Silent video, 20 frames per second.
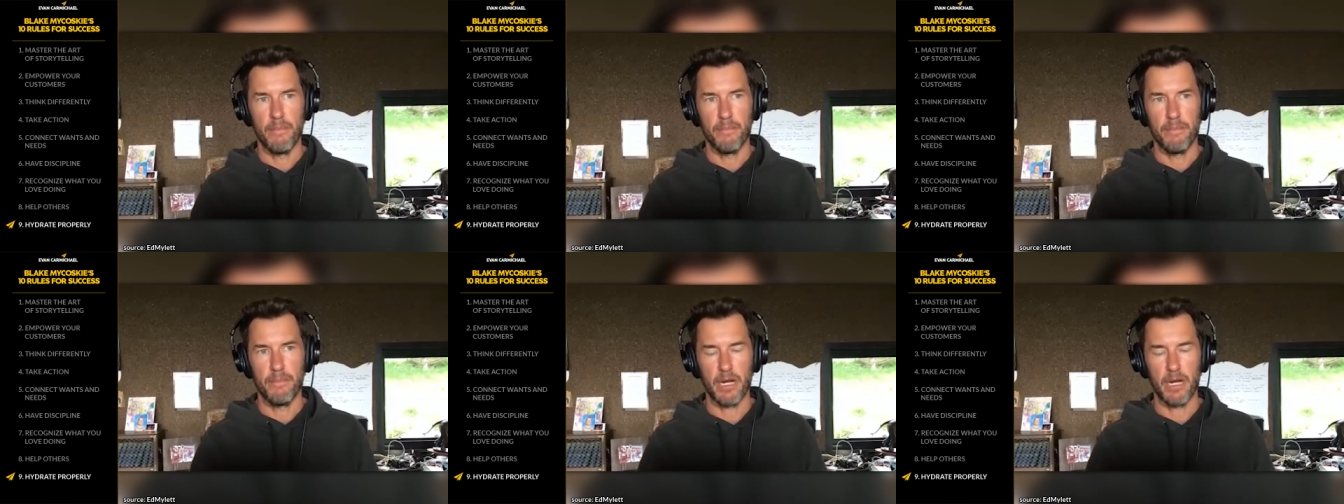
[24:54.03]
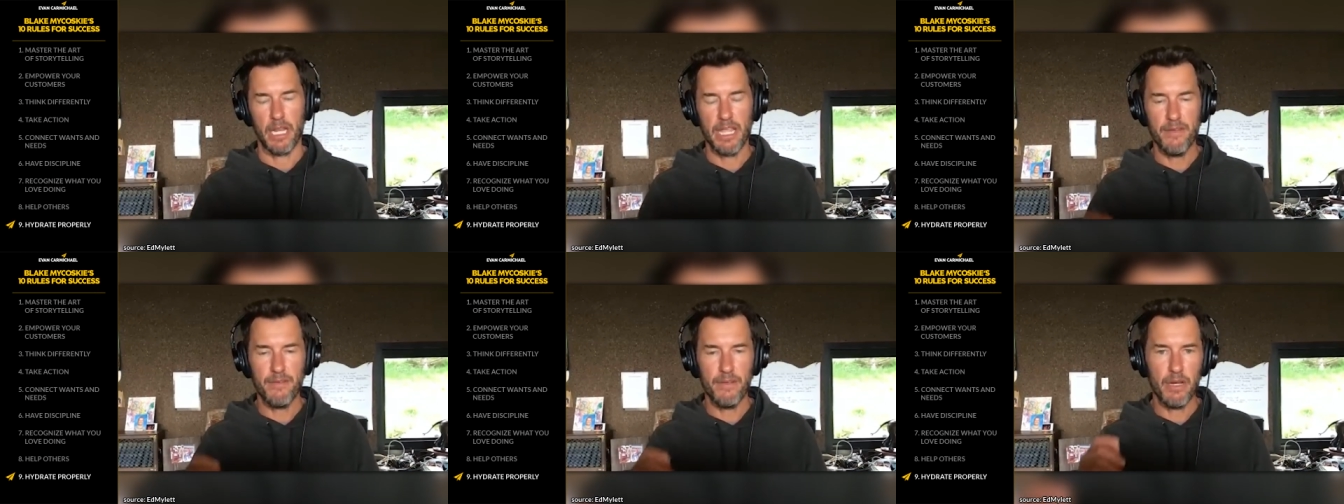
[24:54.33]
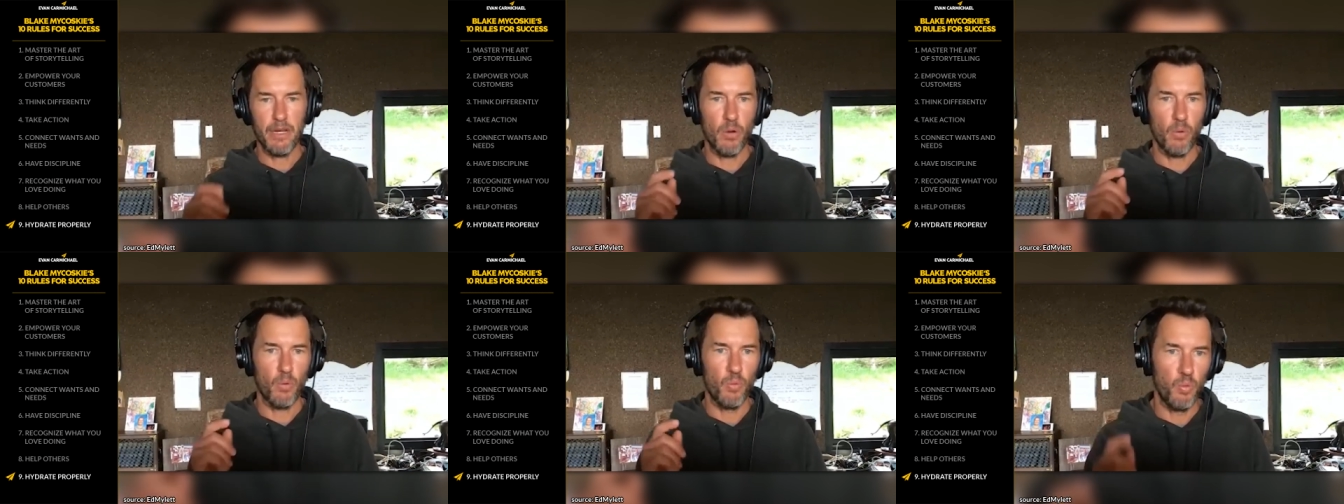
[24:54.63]
but
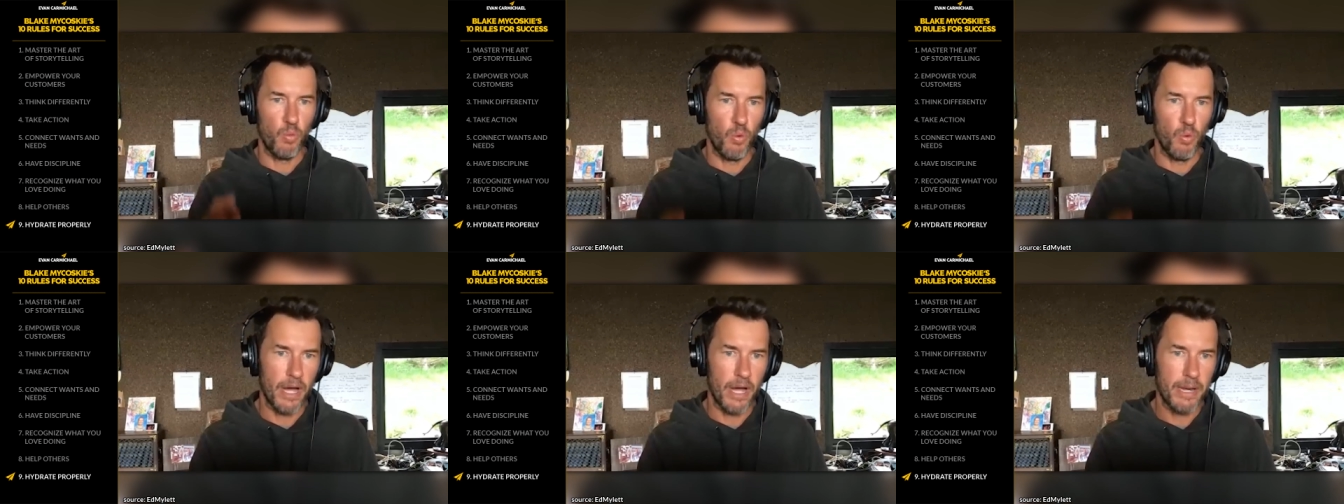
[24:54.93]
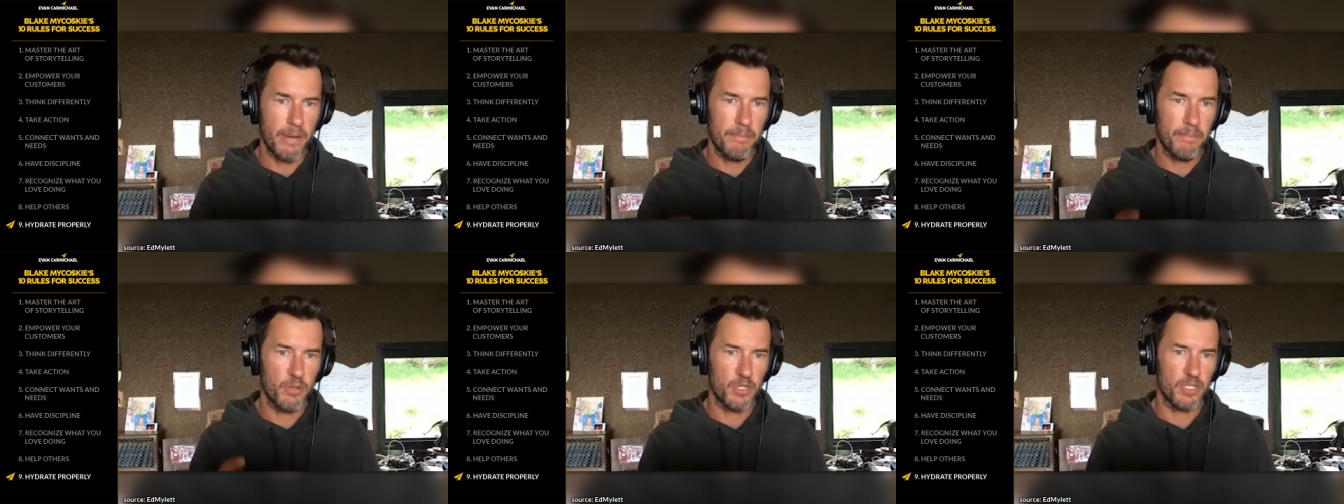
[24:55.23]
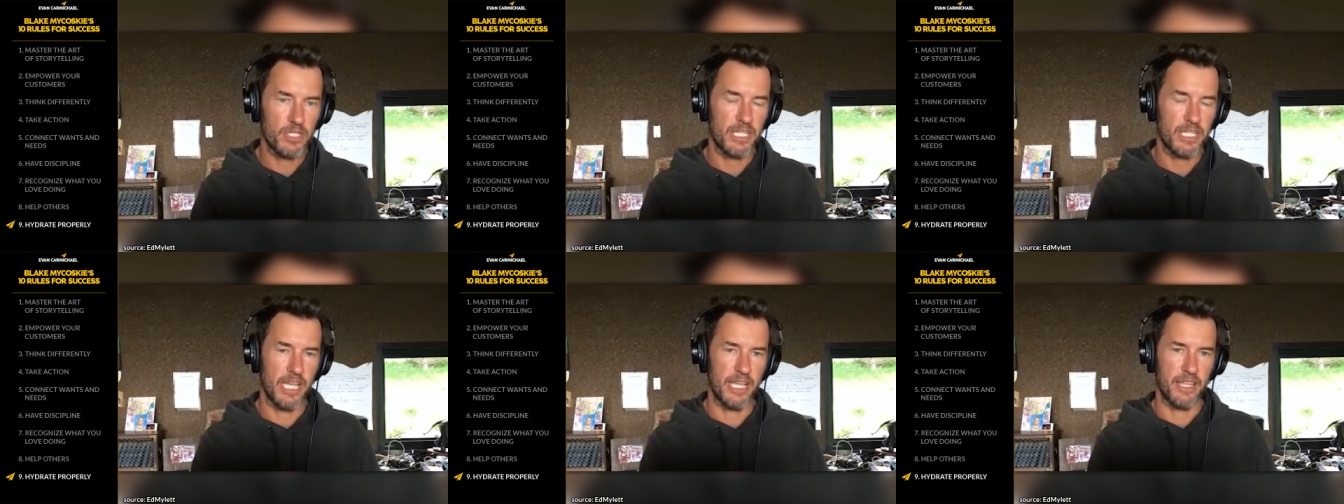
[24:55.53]
even a
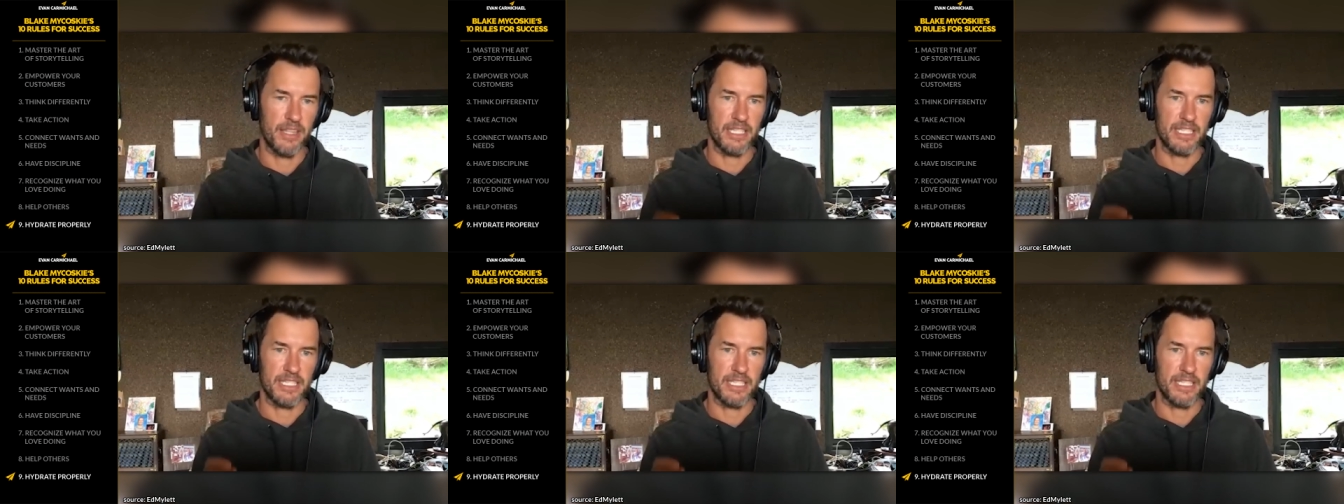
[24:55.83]
1%,